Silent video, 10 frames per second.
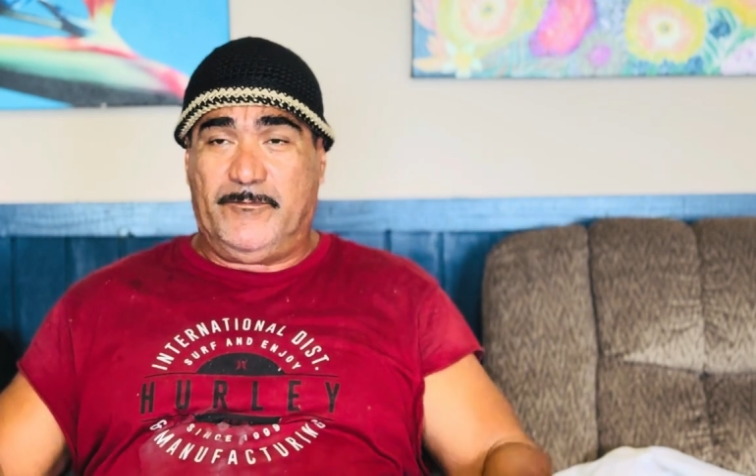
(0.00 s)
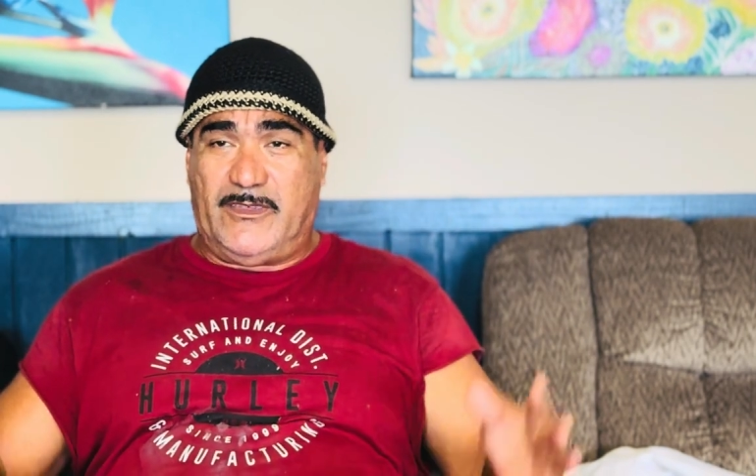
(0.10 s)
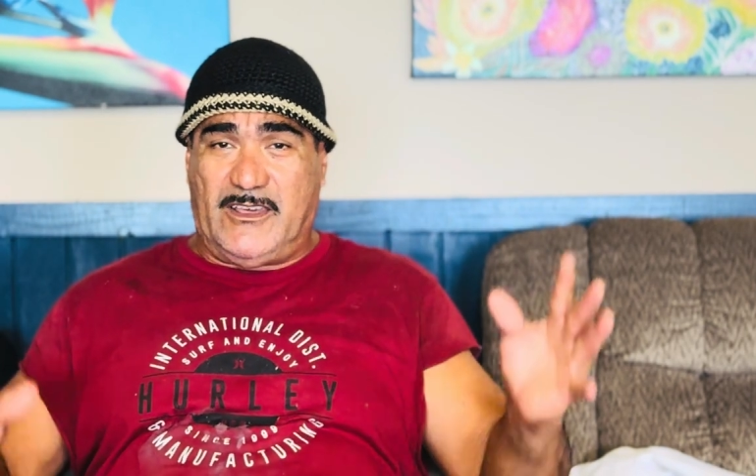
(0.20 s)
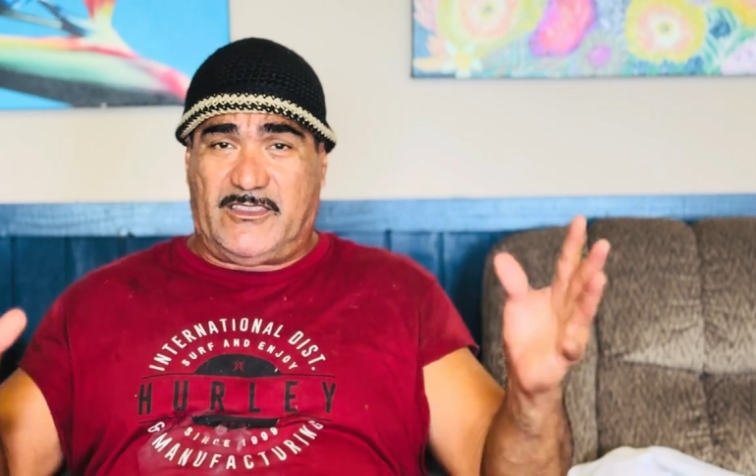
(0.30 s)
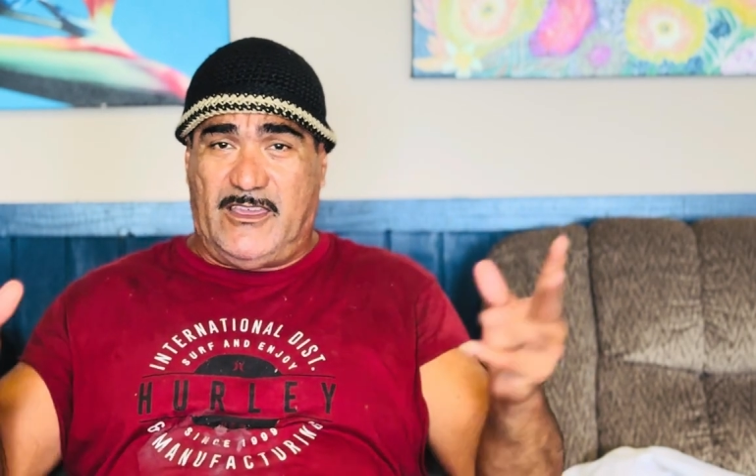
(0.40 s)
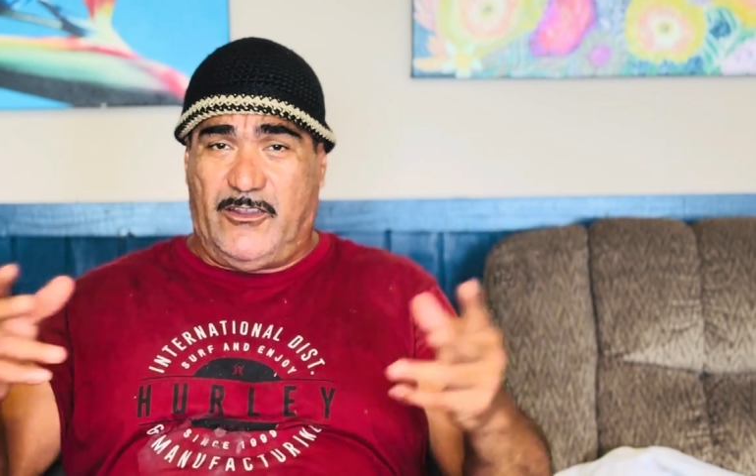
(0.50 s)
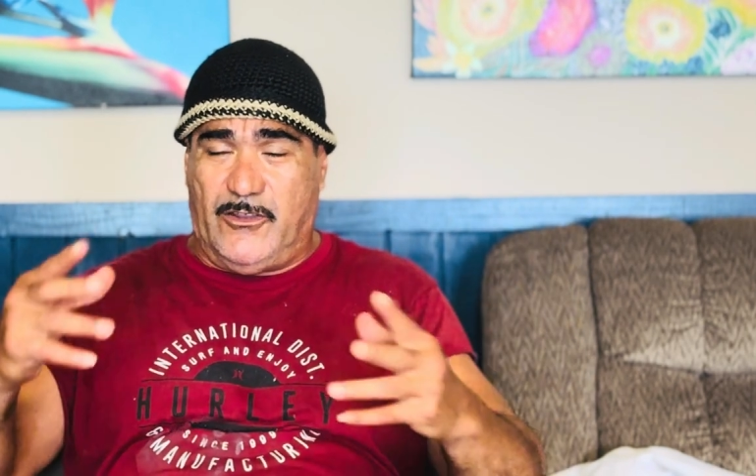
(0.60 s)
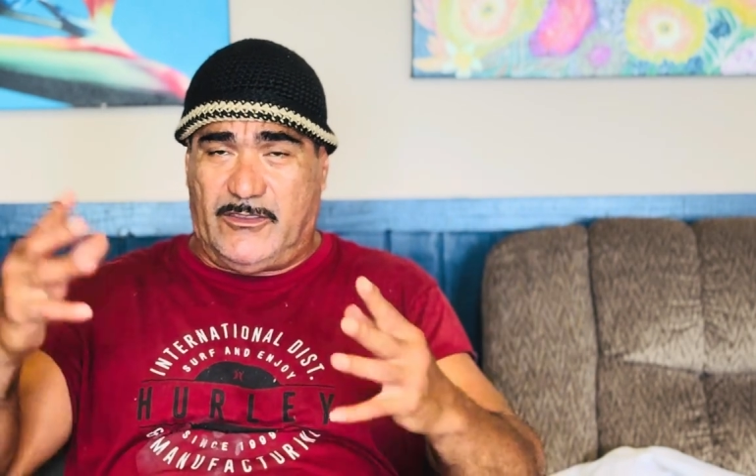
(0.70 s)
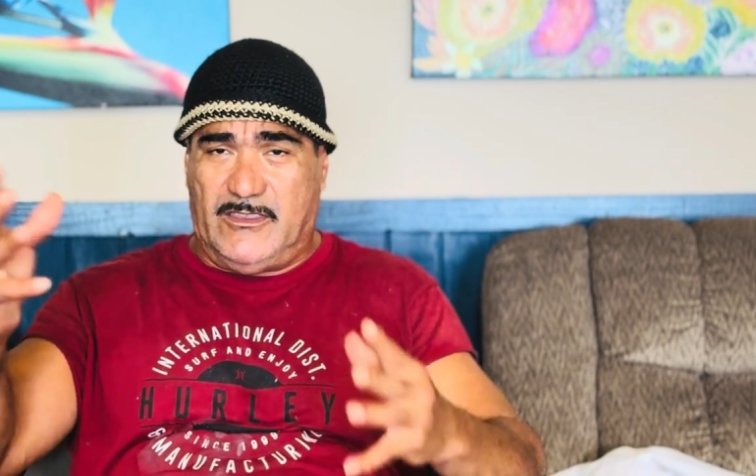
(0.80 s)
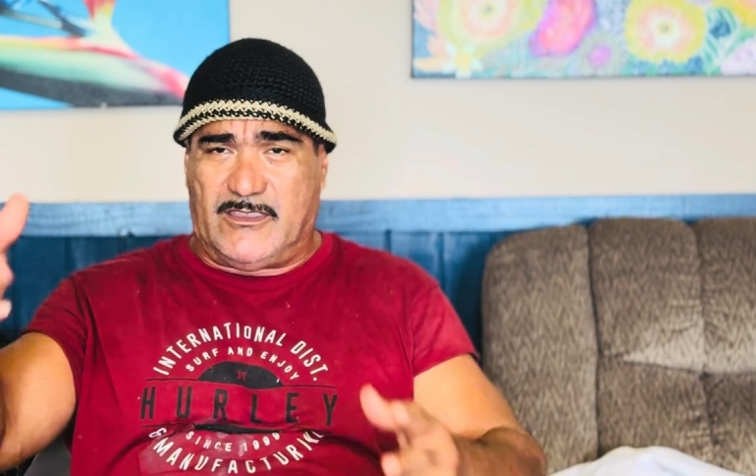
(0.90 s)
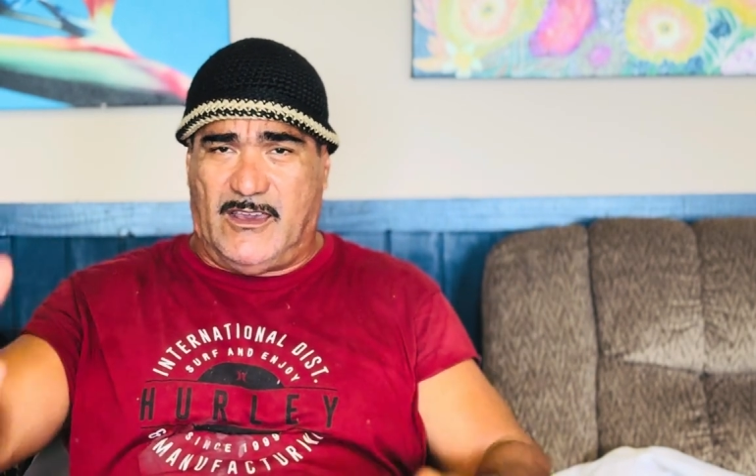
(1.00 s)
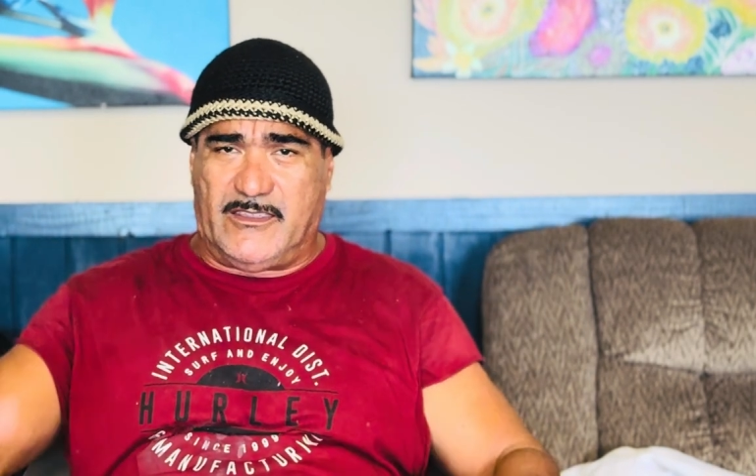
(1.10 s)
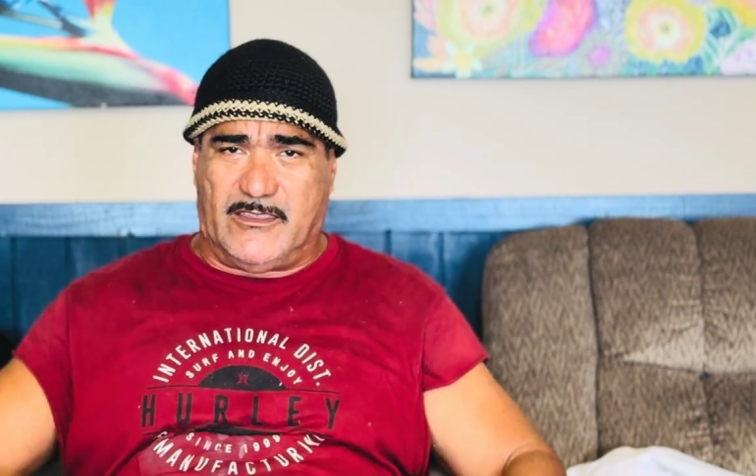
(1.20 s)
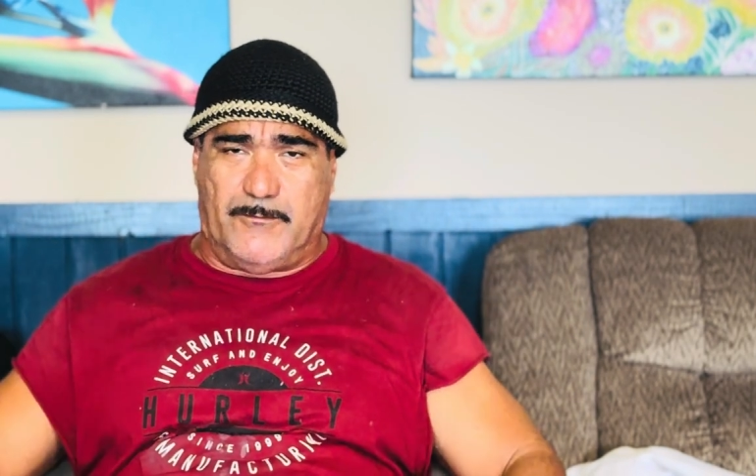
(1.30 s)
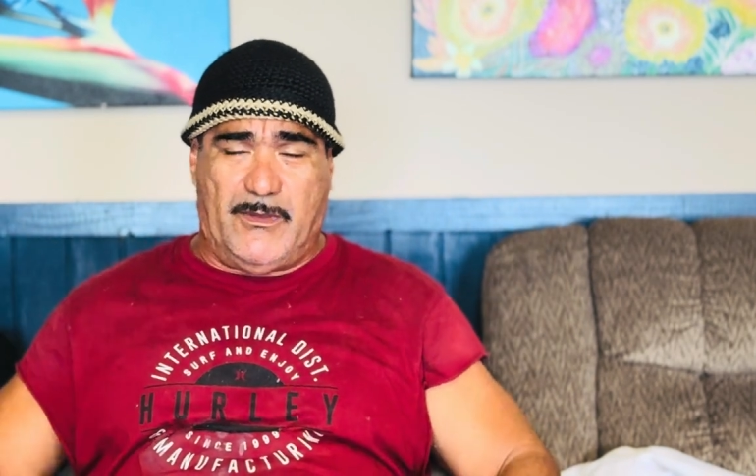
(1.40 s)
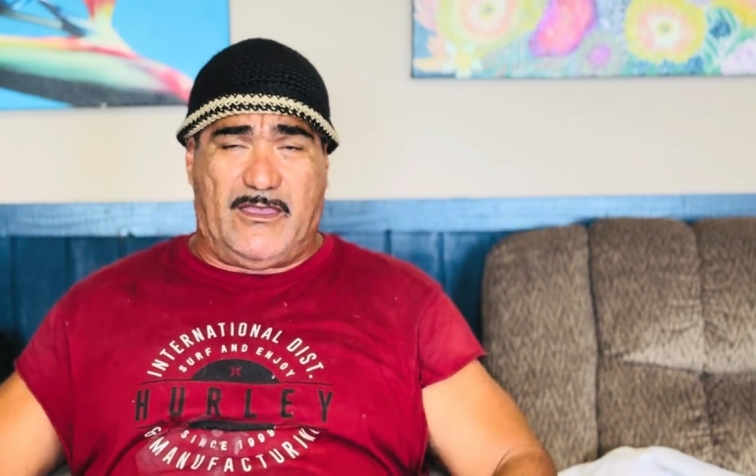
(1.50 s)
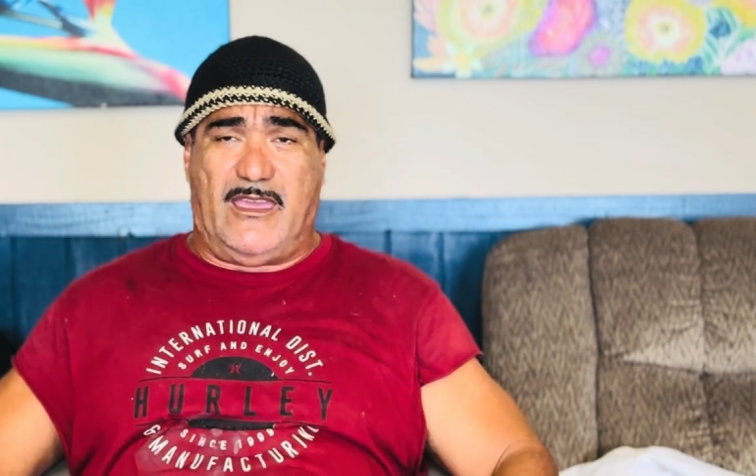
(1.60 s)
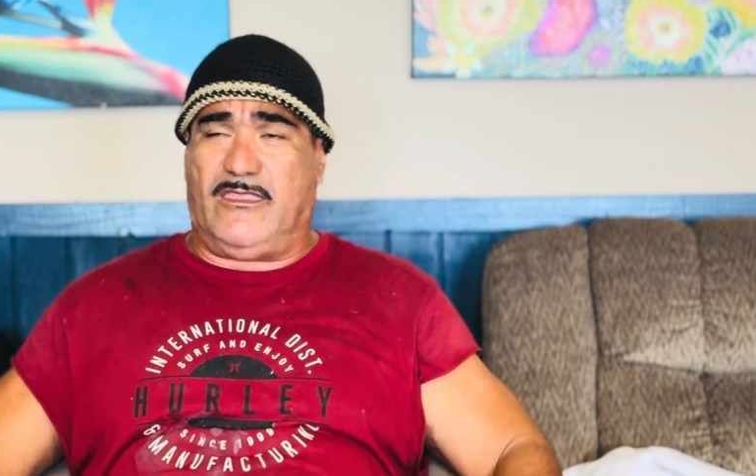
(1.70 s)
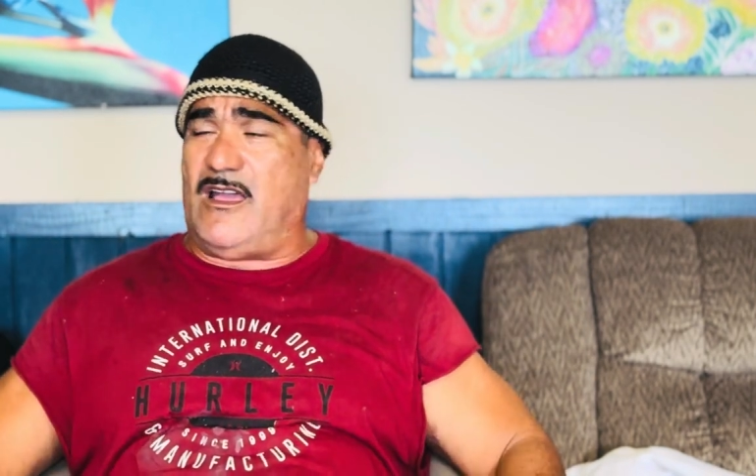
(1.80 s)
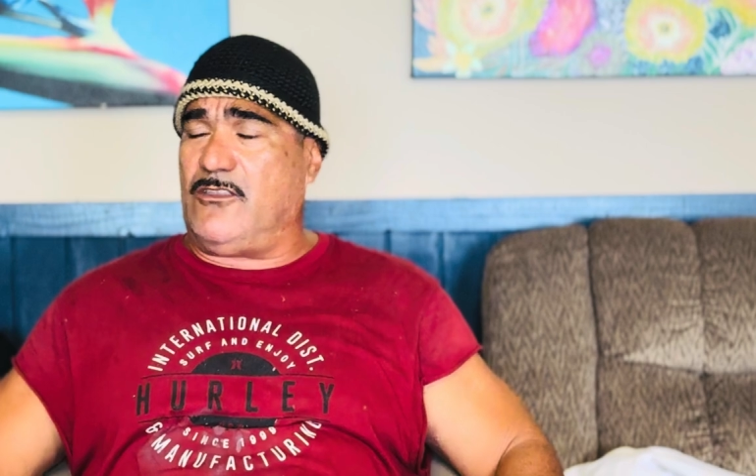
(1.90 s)
because they heard these guys in the back,
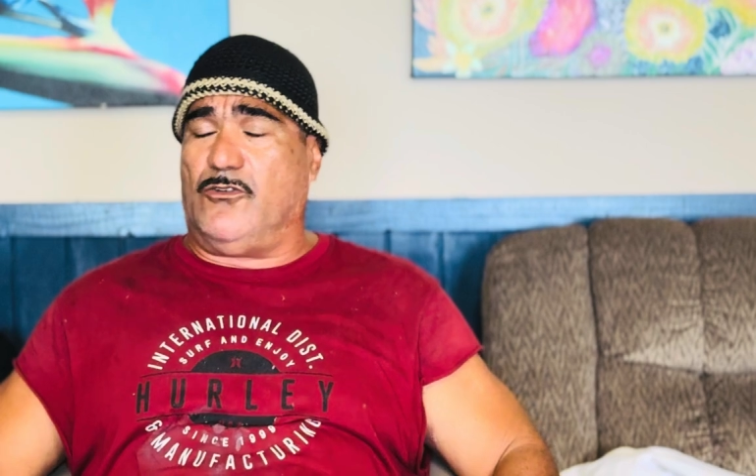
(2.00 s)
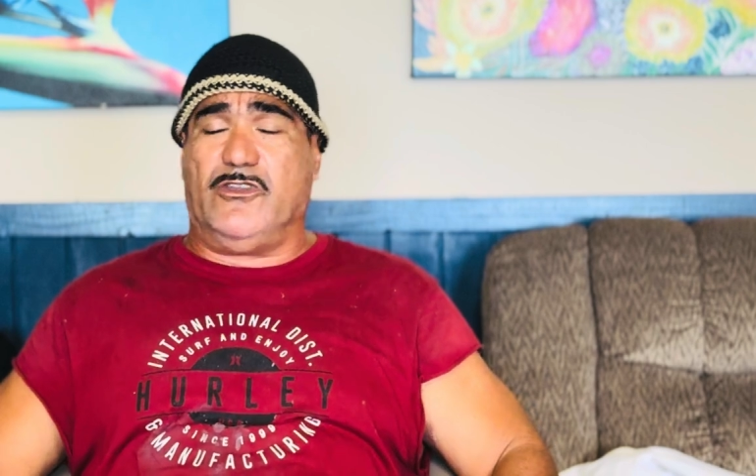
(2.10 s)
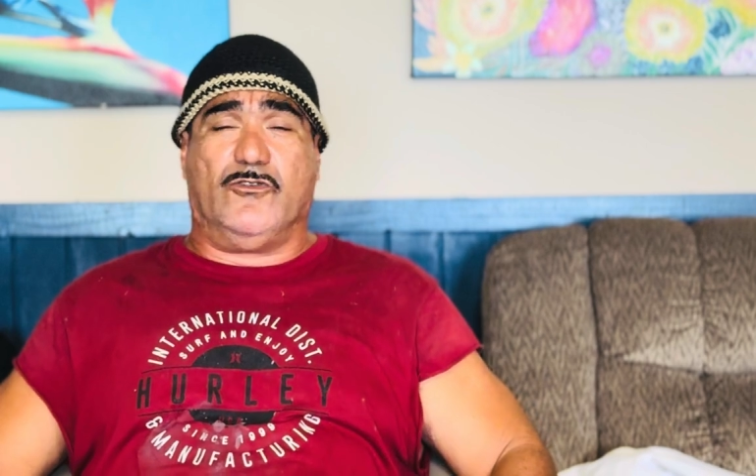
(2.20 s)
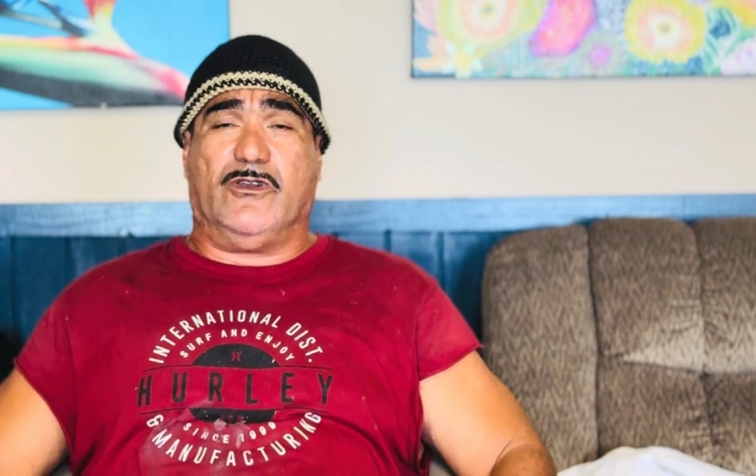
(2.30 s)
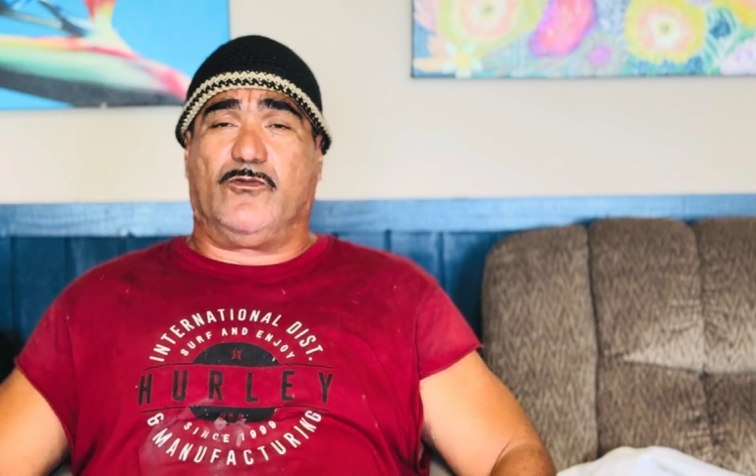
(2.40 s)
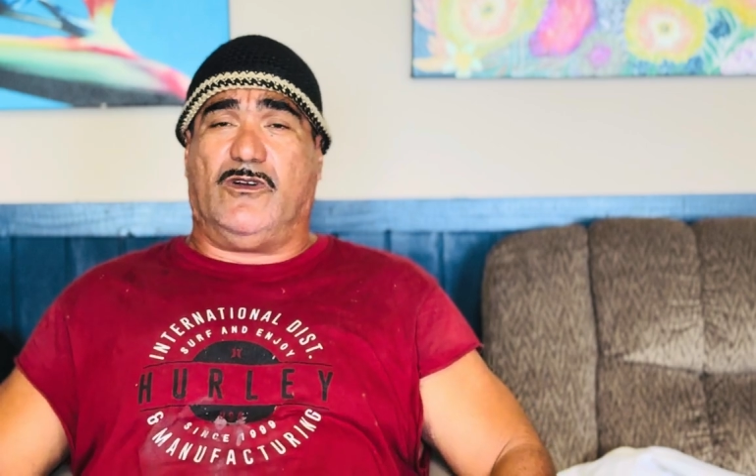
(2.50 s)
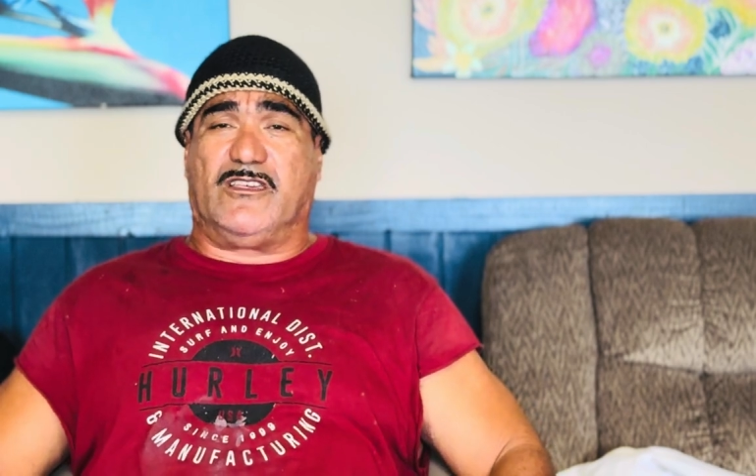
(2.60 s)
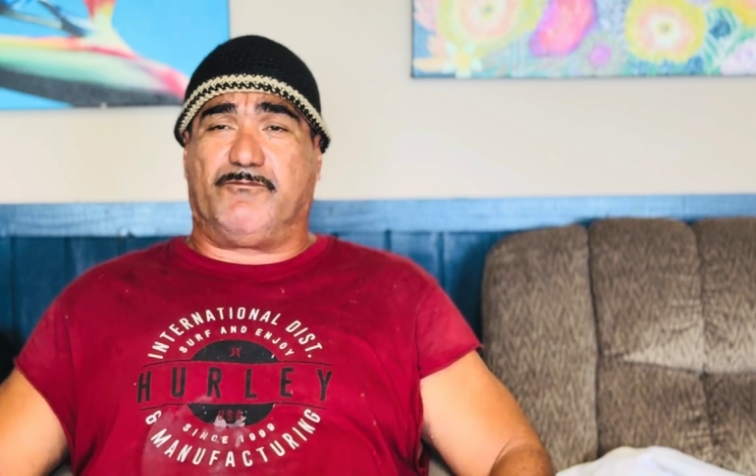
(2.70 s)
and not knowing who it was,